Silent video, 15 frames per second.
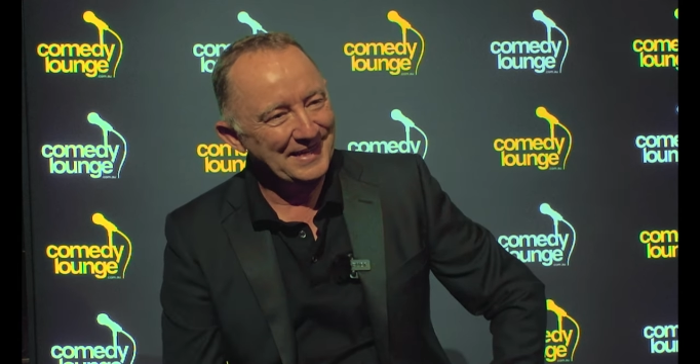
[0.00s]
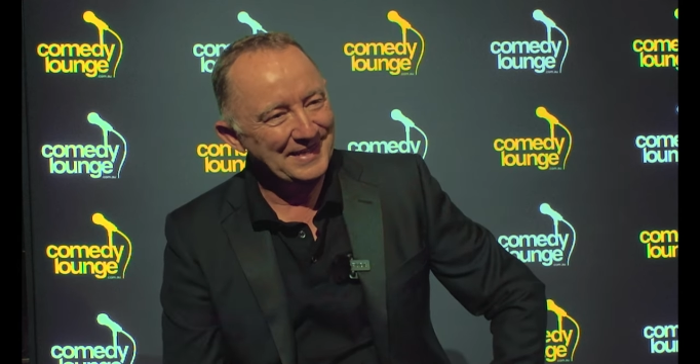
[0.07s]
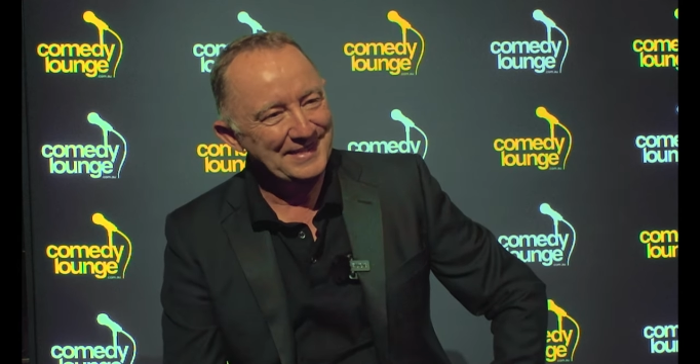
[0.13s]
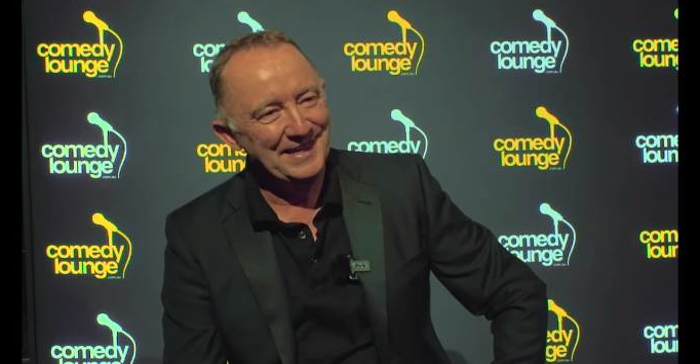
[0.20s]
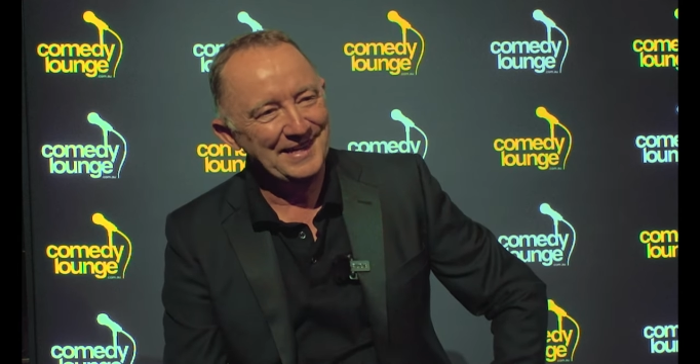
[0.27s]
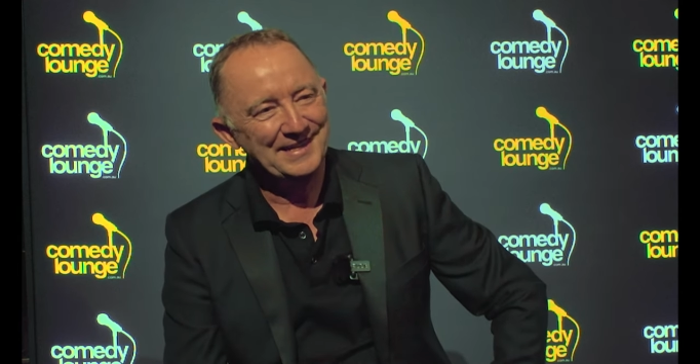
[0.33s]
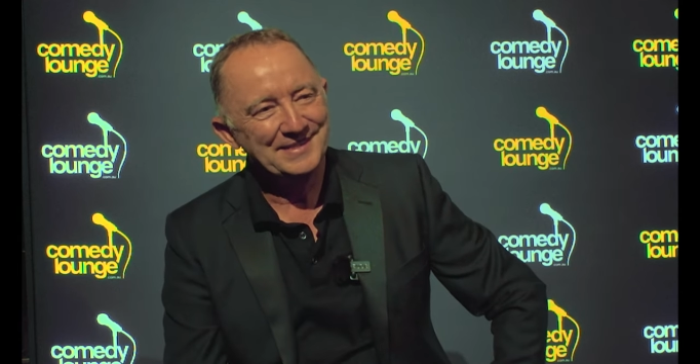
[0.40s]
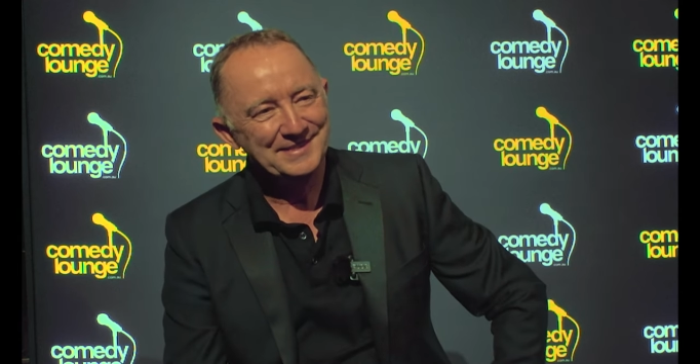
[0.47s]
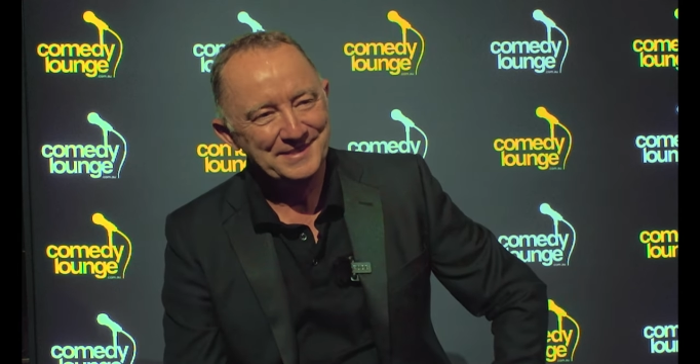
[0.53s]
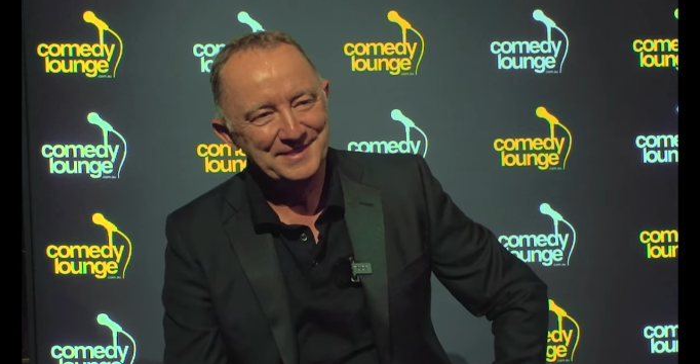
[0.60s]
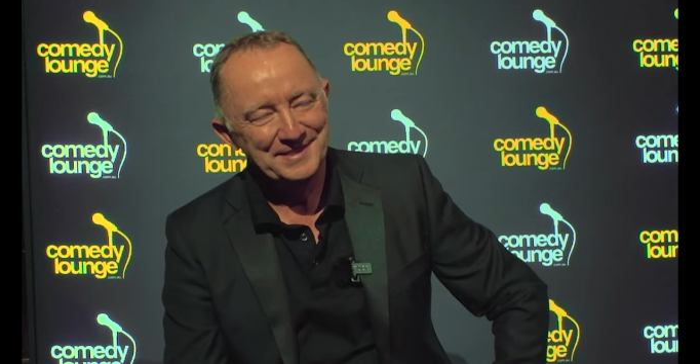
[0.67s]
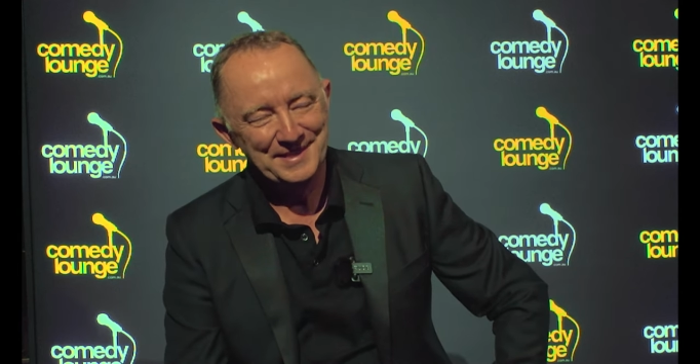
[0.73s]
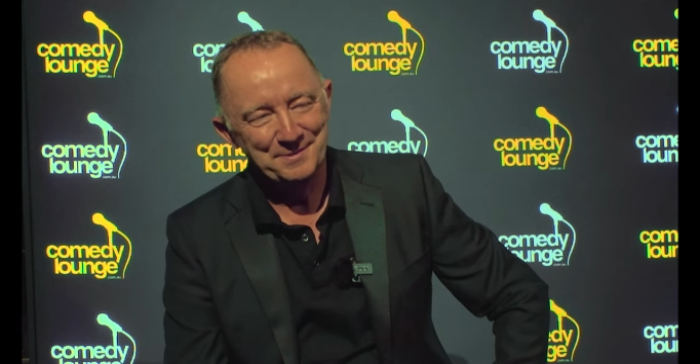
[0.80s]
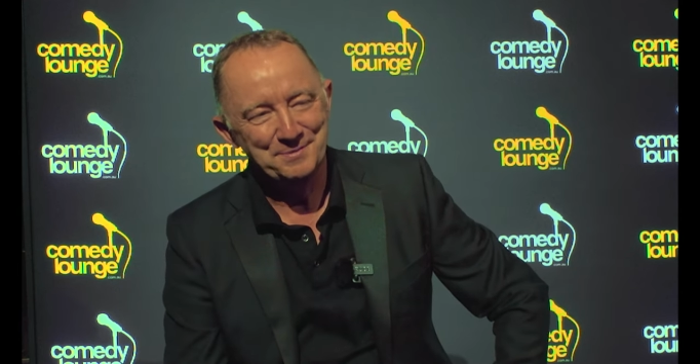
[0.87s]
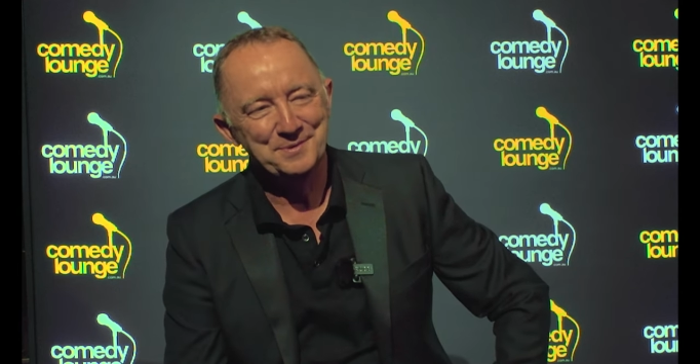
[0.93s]

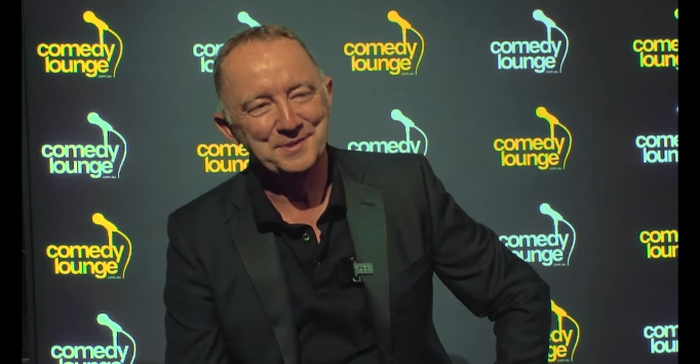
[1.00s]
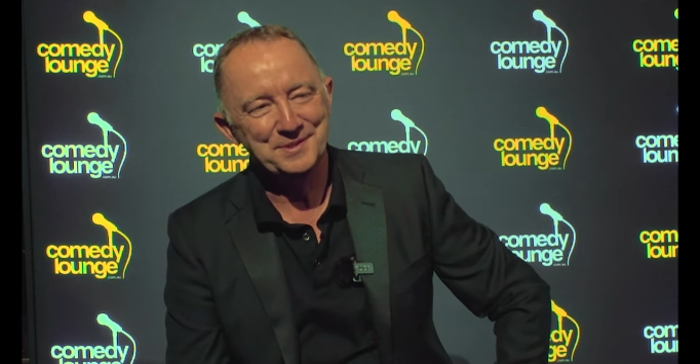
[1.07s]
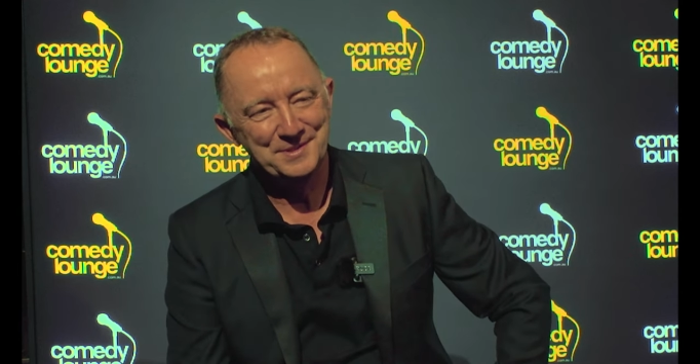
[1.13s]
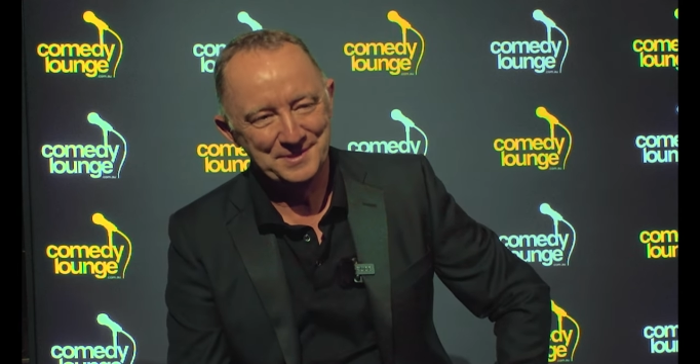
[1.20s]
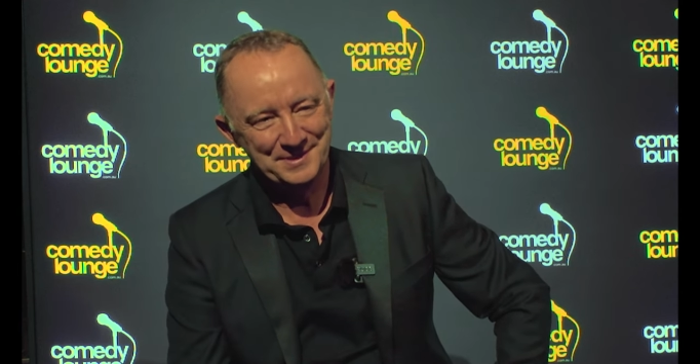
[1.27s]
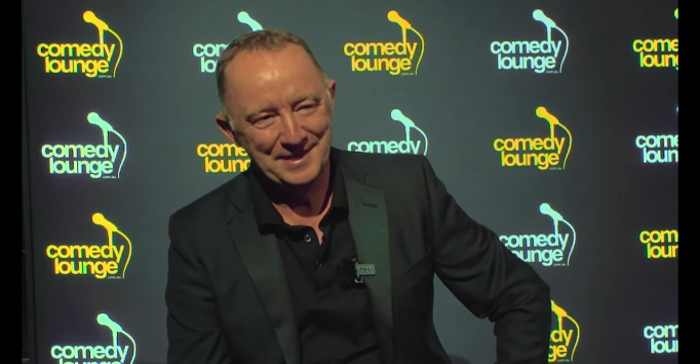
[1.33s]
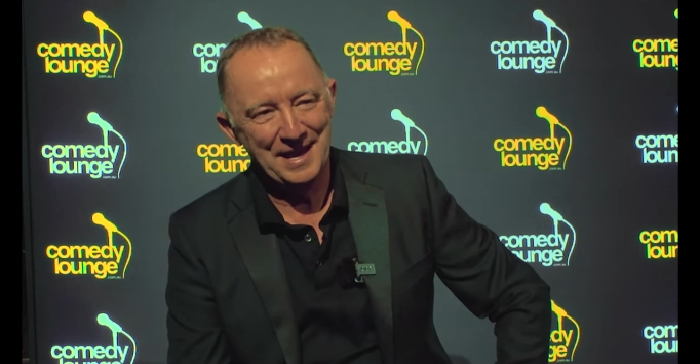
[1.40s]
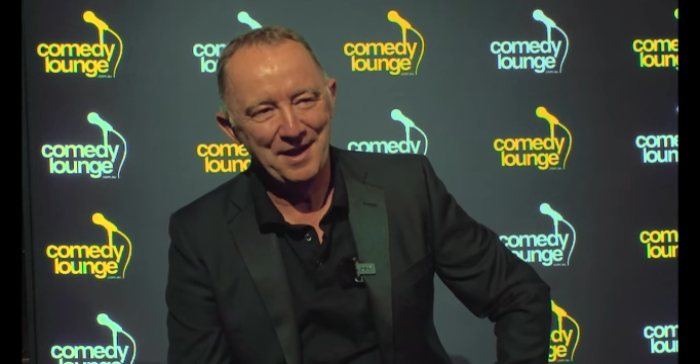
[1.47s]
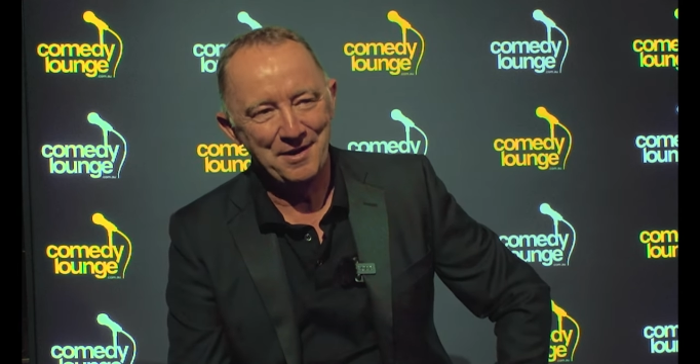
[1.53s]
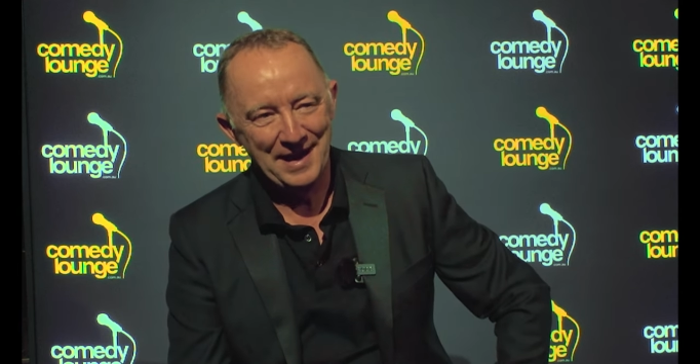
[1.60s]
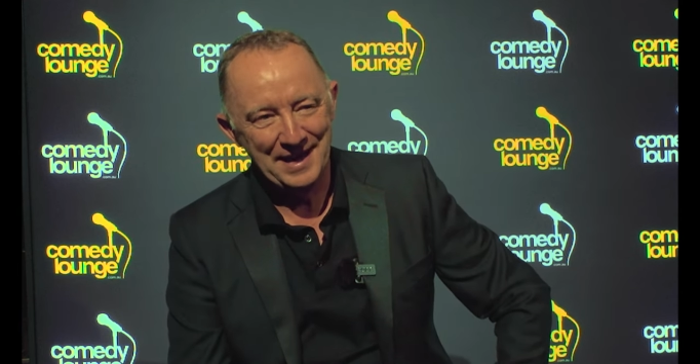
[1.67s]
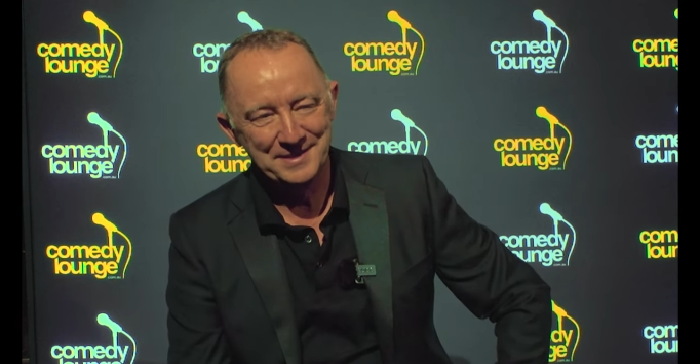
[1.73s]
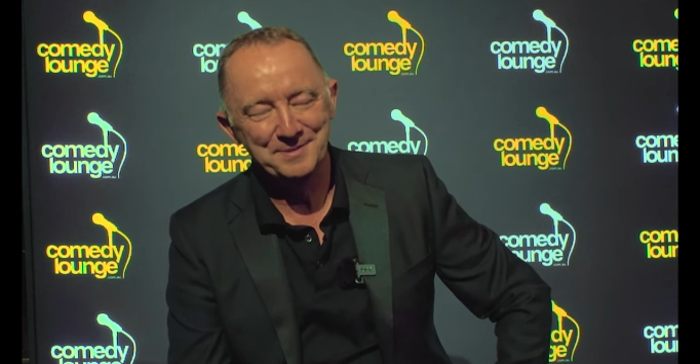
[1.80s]
I